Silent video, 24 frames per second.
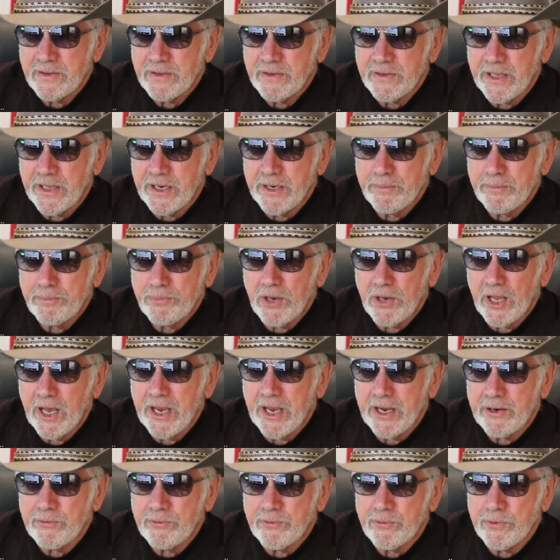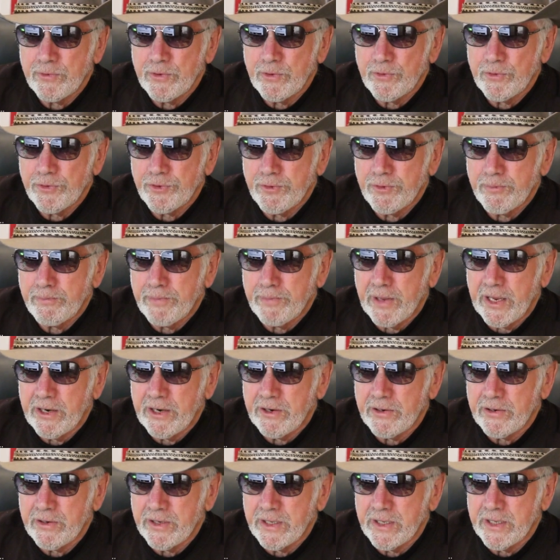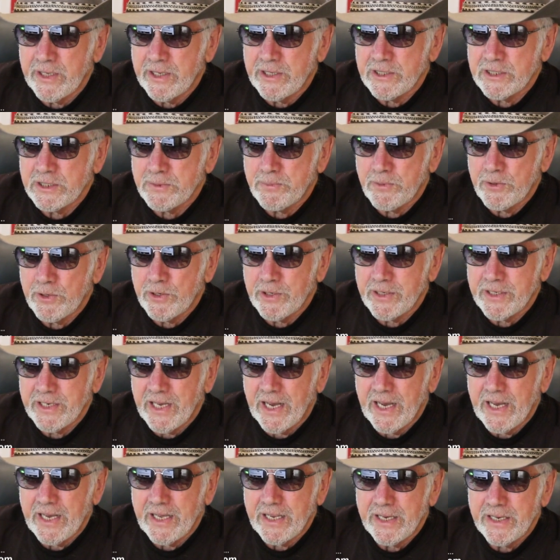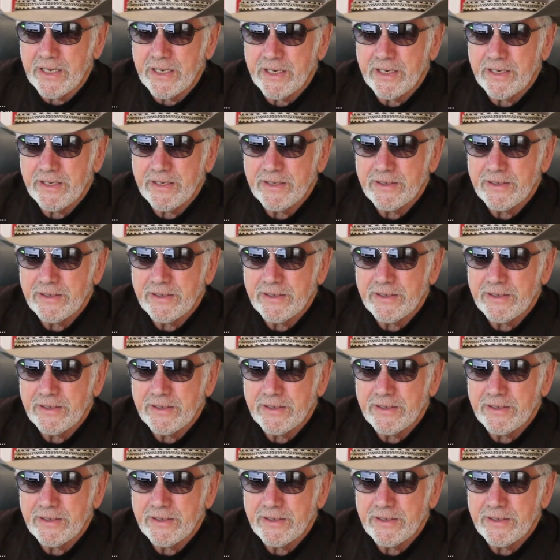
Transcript: That Implied Ruth Bader Ginsburg Died.